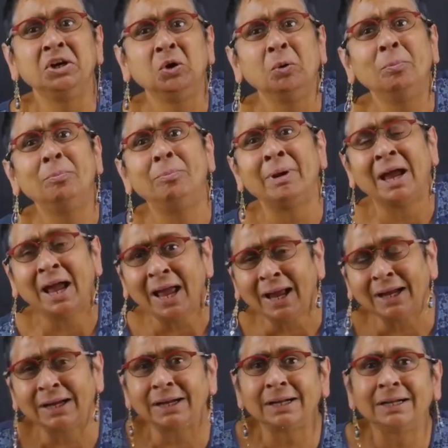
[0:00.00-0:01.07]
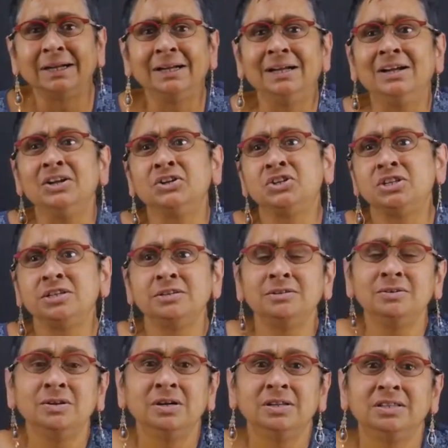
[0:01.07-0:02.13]
go back
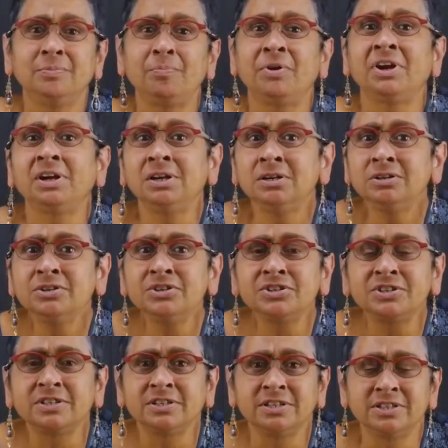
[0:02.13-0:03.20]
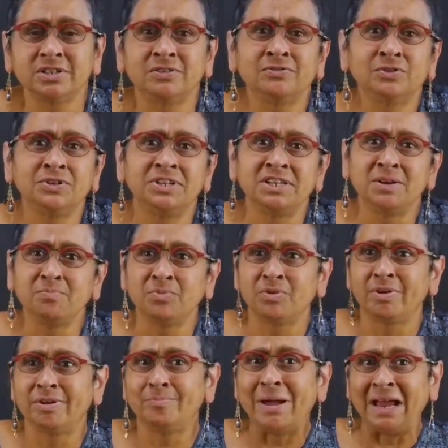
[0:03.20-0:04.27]
to the precursors of
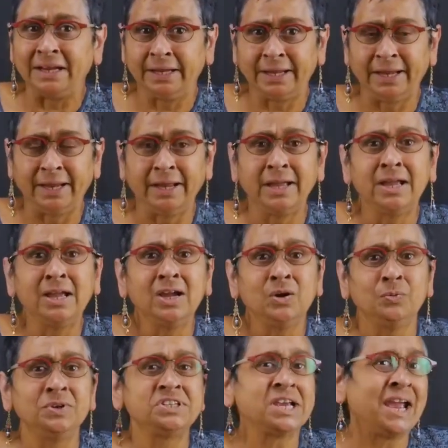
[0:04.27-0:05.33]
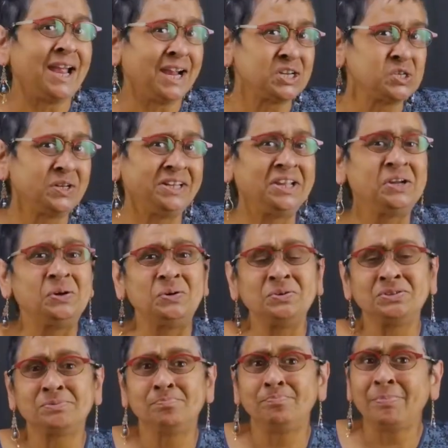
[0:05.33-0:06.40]
contemporary banking, which actually
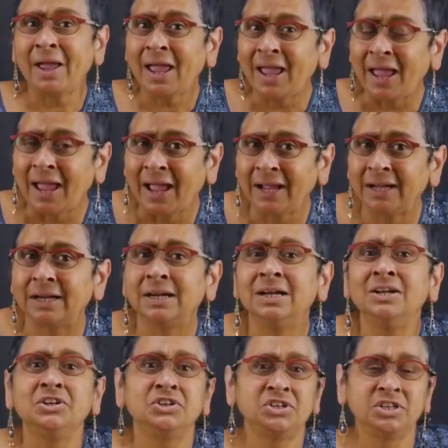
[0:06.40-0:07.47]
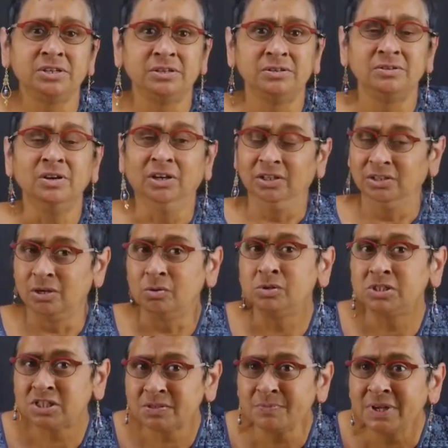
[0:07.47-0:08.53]
goes back to
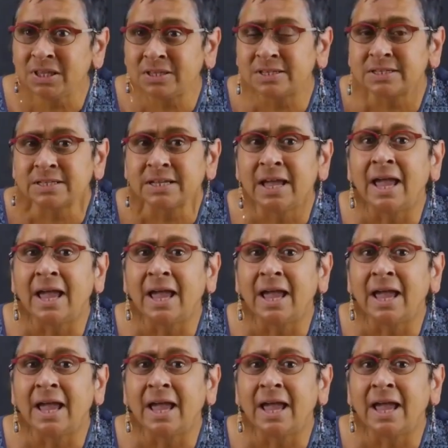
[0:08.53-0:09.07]
goldsmiths